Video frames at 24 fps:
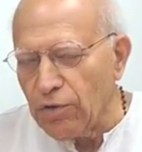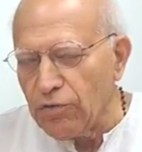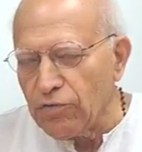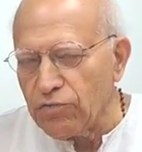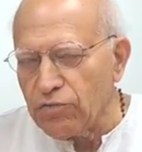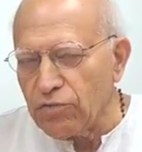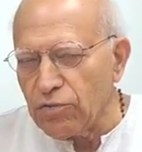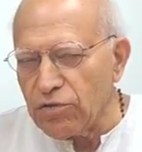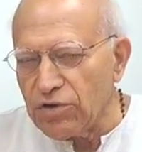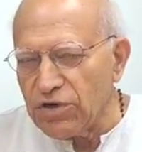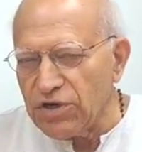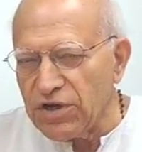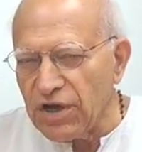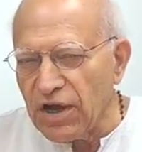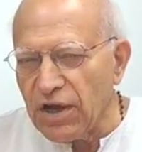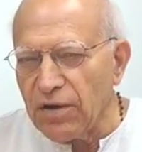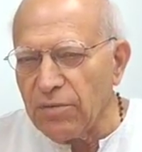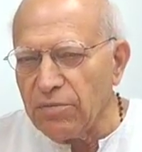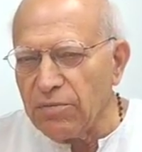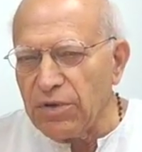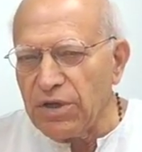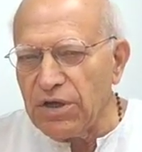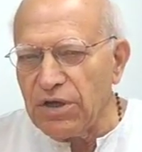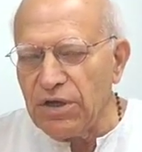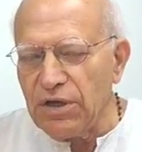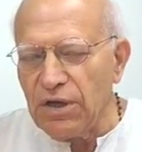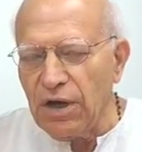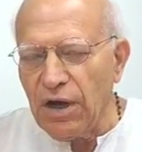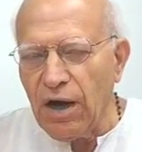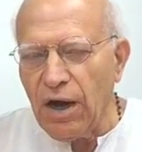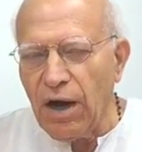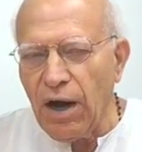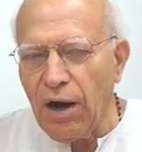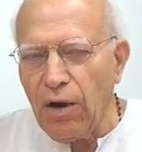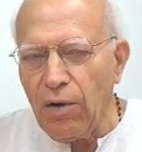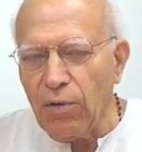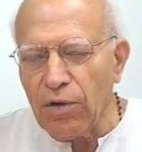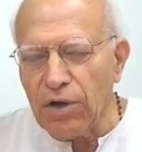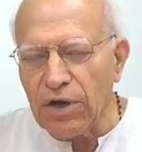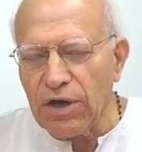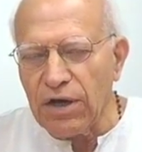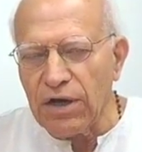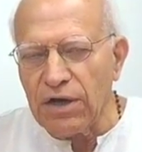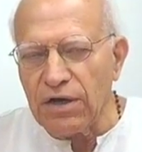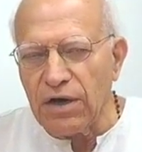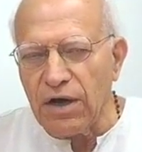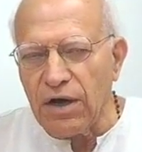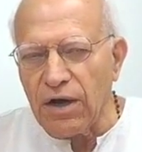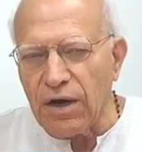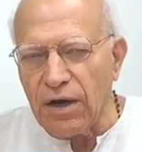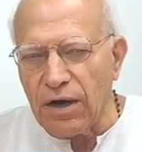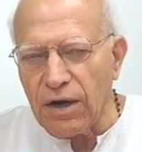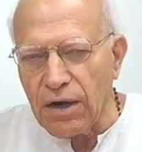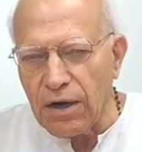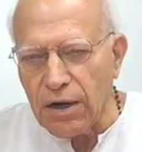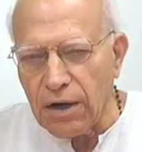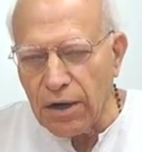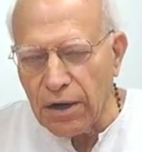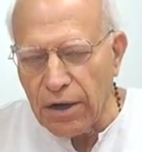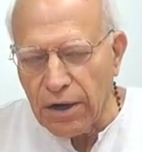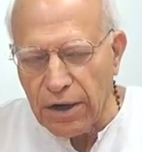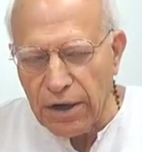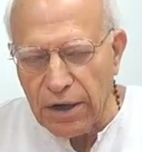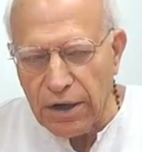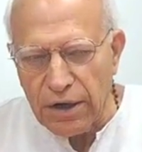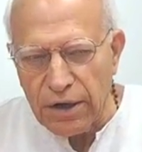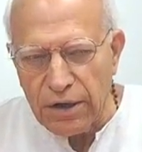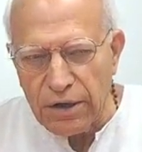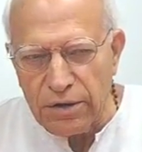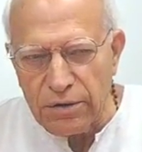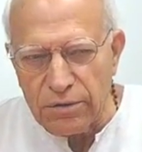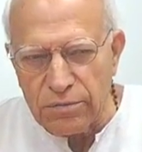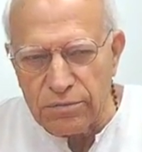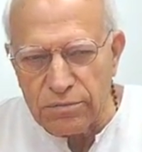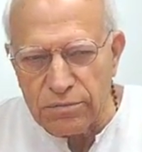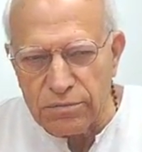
So tell me, how can I